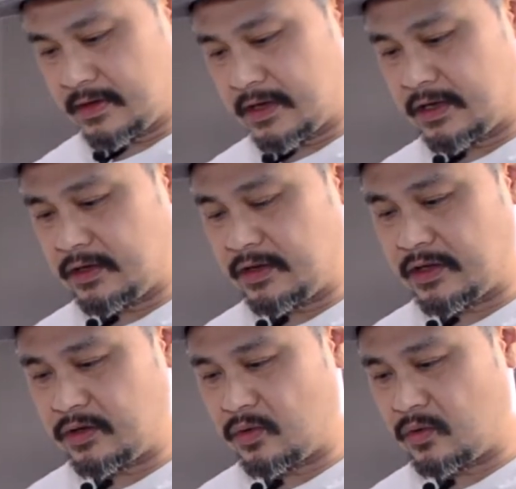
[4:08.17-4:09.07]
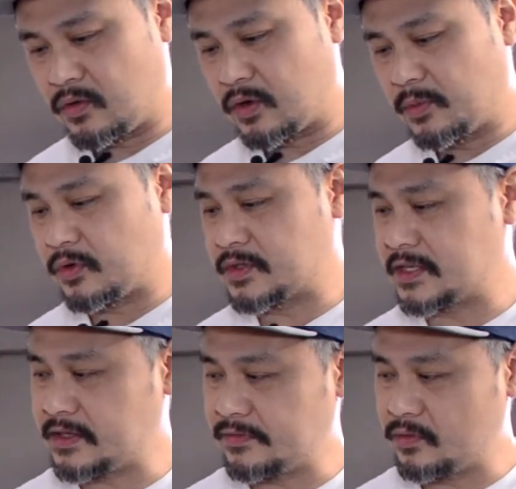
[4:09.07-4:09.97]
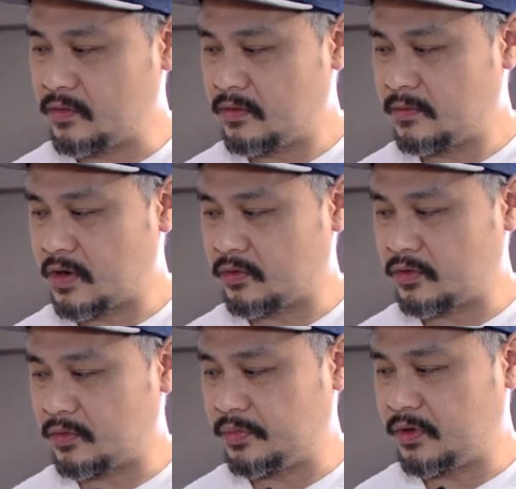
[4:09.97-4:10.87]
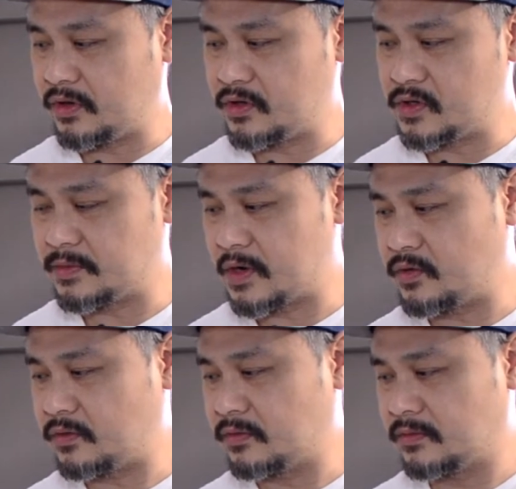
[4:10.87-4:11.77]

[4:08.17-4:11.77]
And you get your Commodore 64 microcomputer user manual.